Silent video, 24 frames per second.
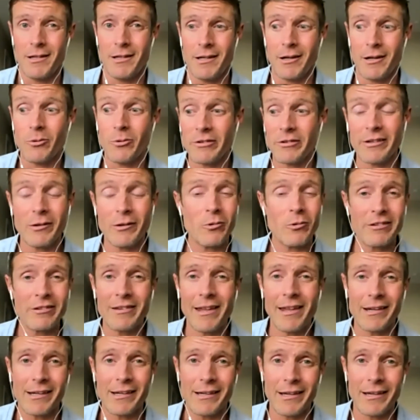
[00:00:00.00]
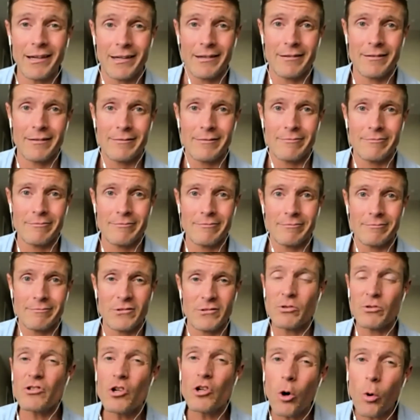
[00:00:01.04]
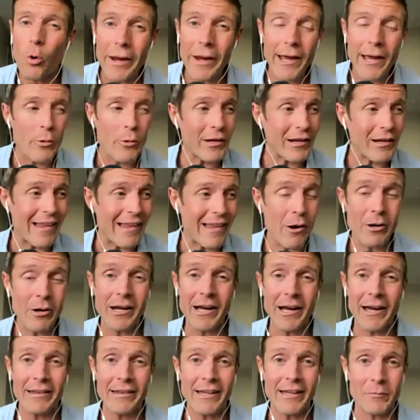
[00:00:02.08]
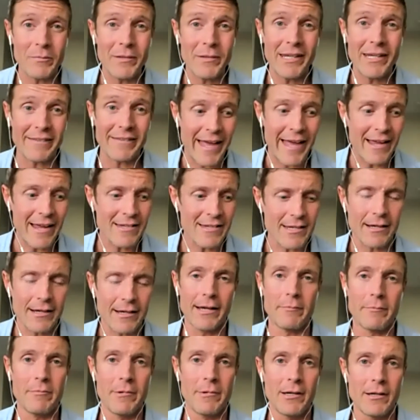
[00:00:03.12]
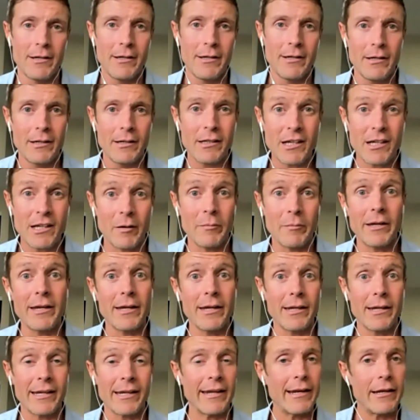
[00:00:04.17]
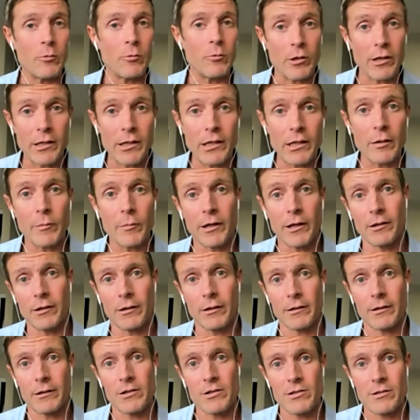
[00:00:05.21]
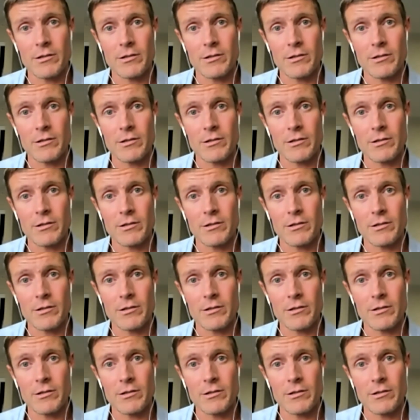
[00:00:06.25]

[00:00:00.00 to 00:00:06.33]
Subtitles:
was I wasn't that guy. There's no way I would allow a guy like me at that time come in and get anywhere near my daughters.